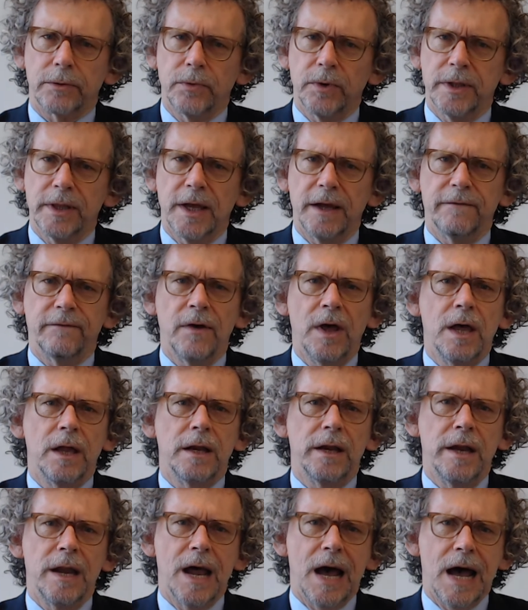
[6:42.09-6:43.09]
when they've
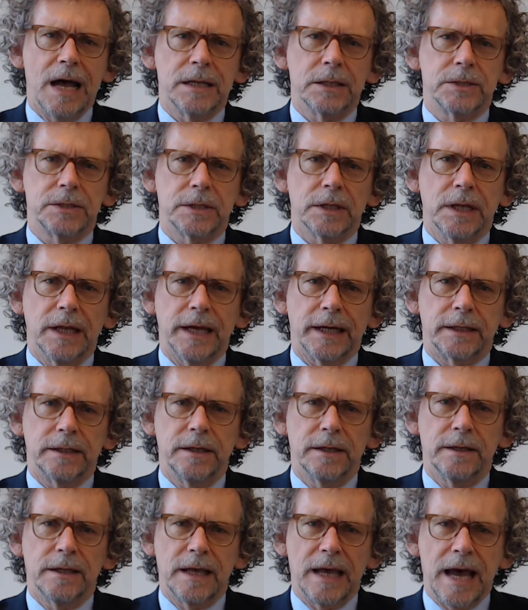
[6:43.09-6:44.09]
not
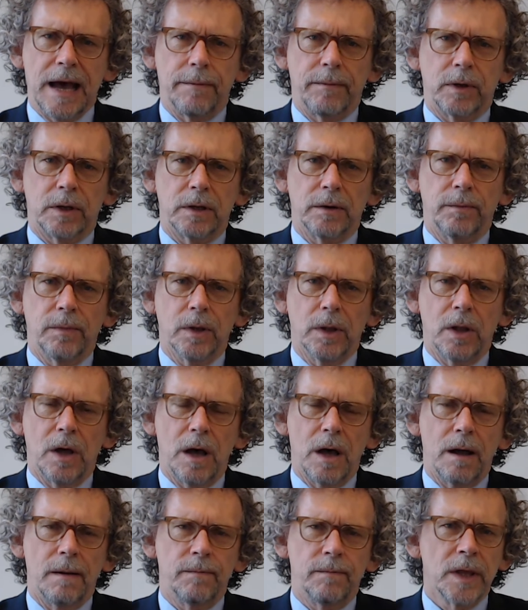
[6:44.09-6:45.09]
selected the applicable law.